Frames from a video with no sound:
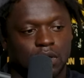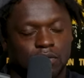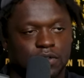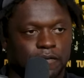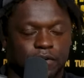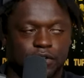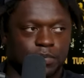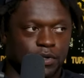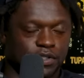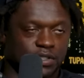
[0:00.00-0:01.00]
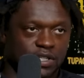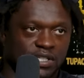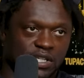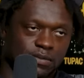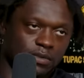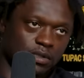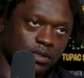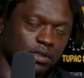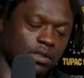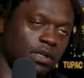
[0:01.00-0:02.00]
He was the first person that texted me,
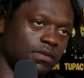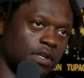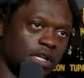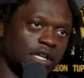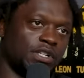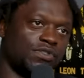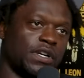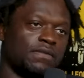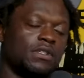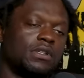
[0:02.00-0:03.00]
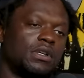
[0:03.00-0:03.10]
like, when I got drafted.